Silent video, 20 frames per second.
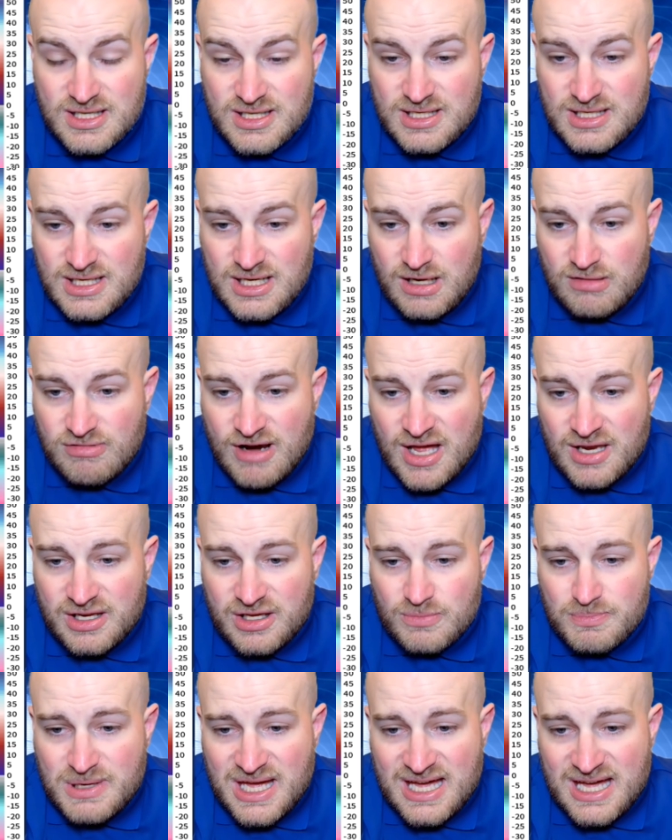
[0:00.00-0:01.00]
around El
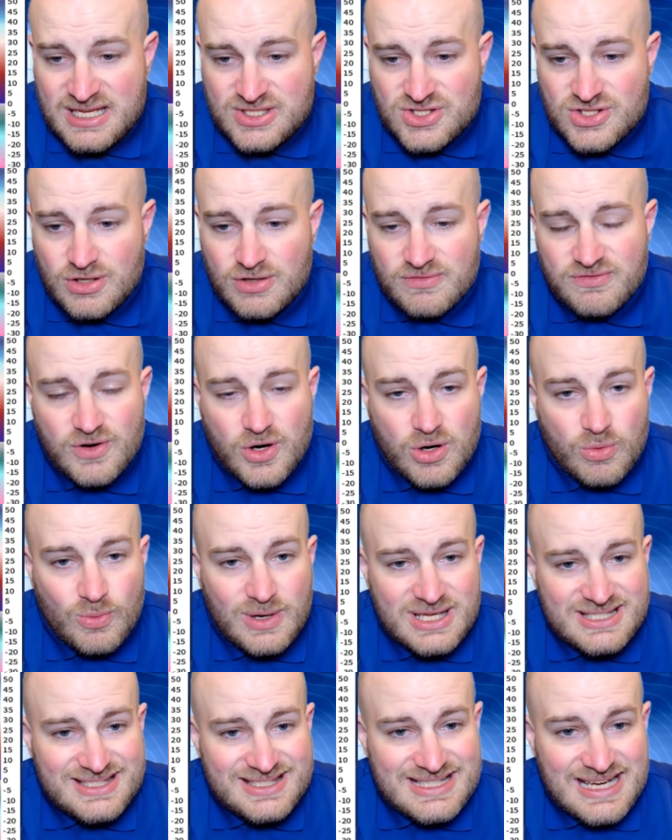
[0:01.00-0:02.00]
Paso, far
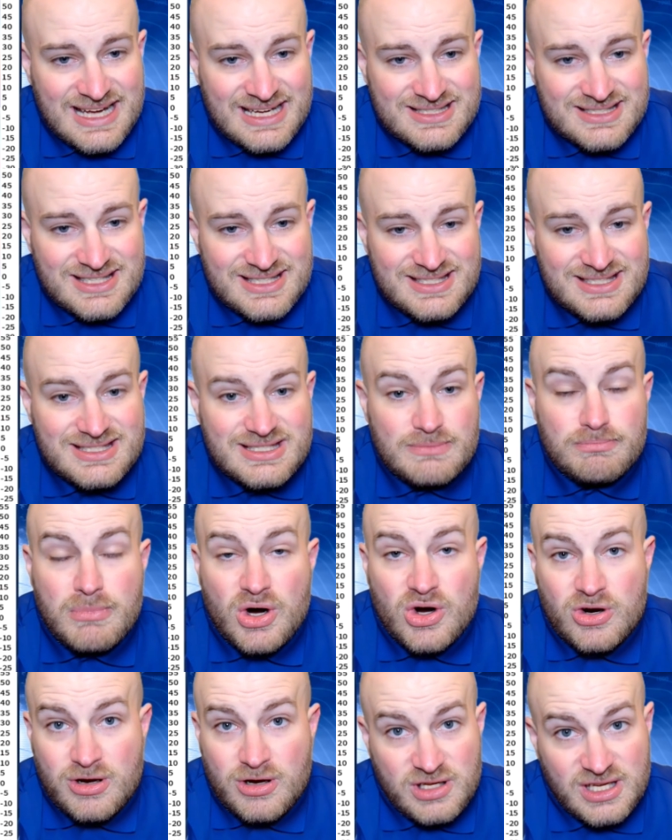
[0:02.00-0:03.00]
west Texas.
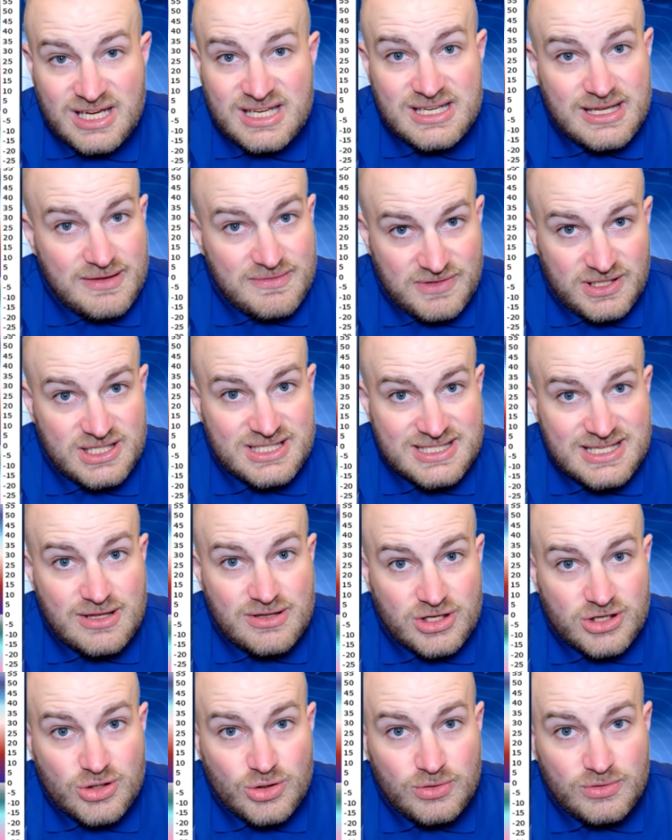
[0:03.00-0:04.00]
Tomorrow, you can definitely tell the
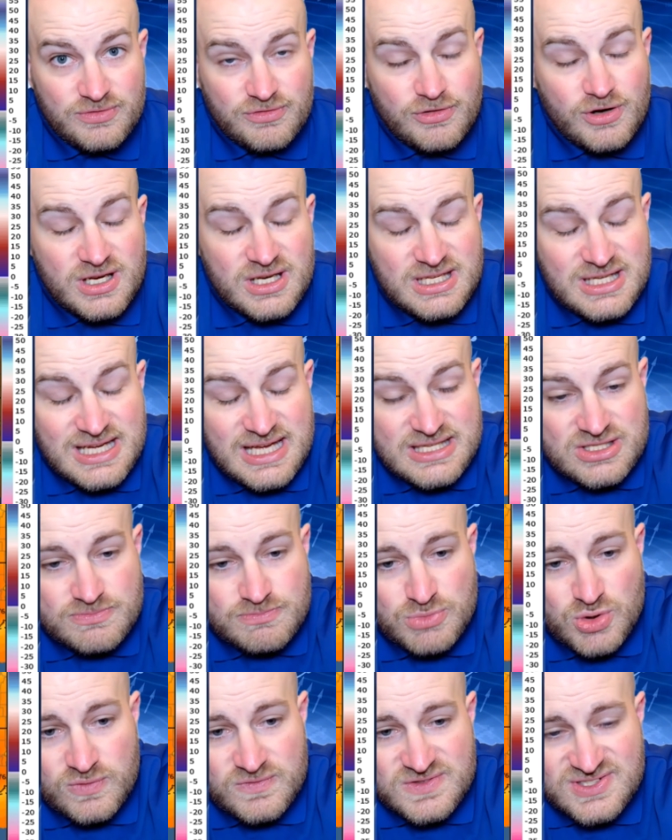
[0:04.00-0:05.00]
cold front has
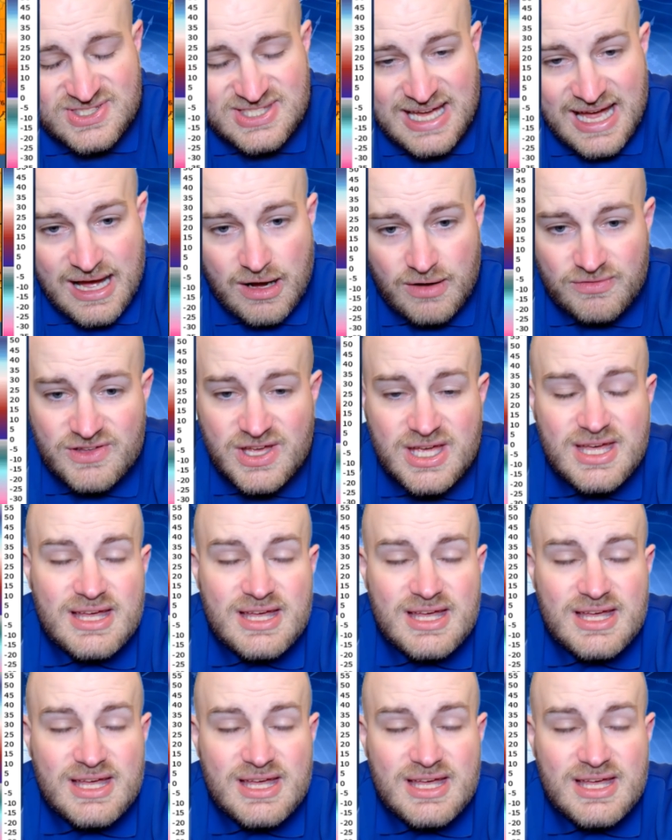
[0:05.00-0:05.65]
moved south.